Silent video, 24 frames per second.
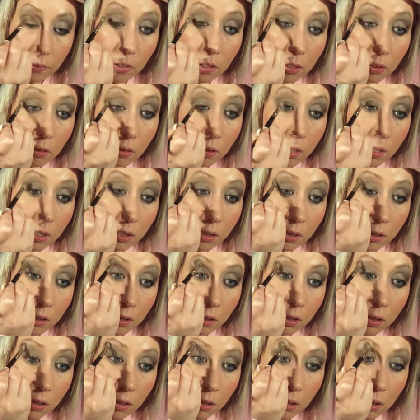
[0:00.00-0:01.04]
do this.
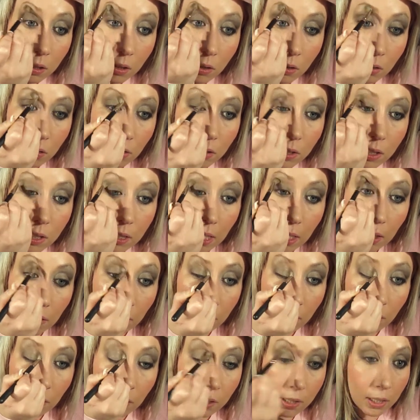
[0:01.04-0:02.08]
You'll see how
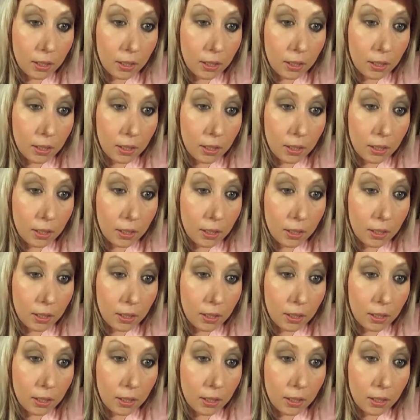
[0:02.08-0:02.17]
it turns